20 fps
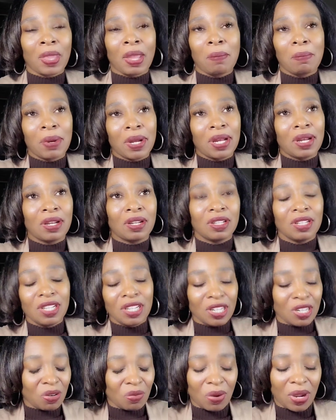But
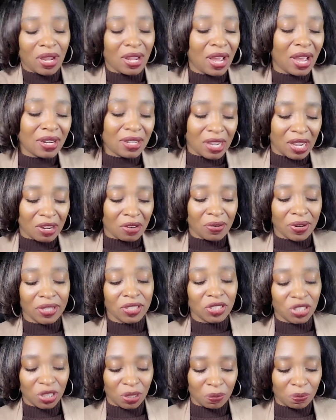anyway, I
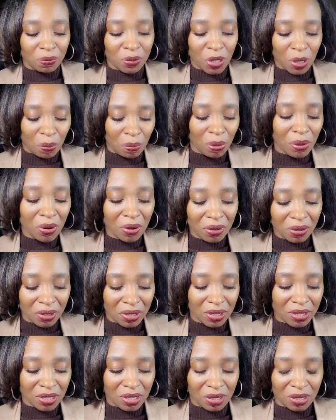digress. She pulled
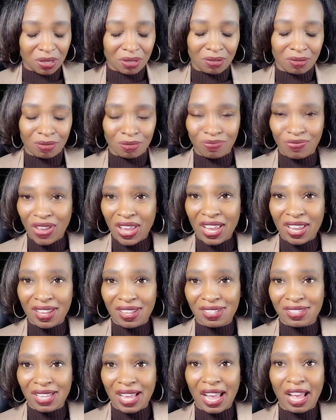these
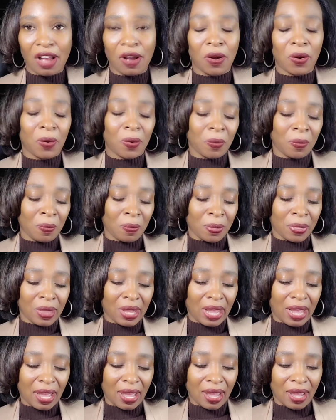fans out
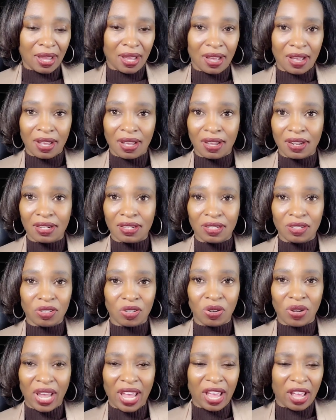and, you
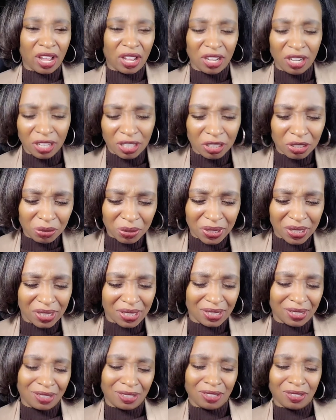know, had
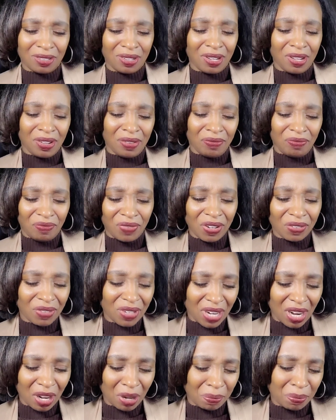hundreds and
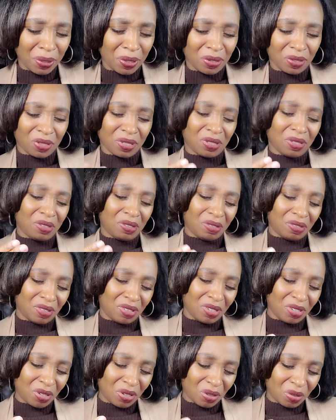$50 bills and,
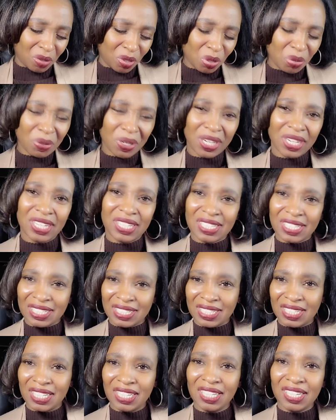you know, 20s
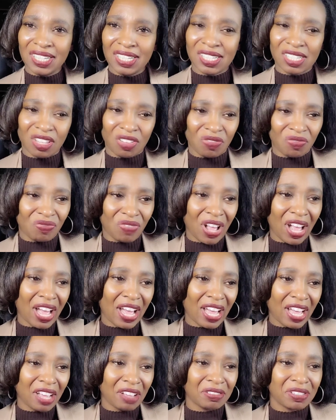and 10s and
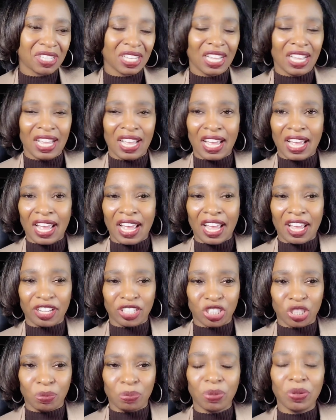5s. And
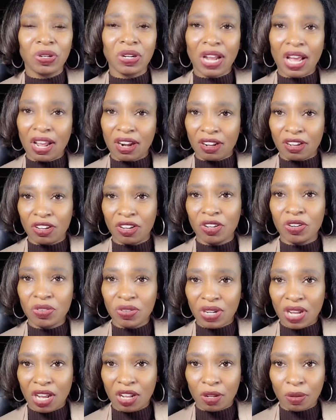she pulled out
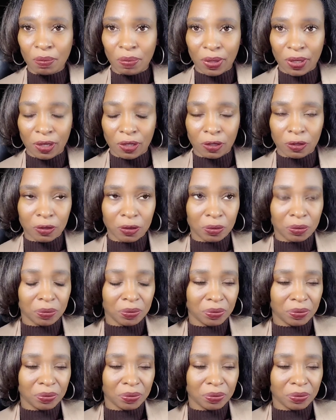$100 bill.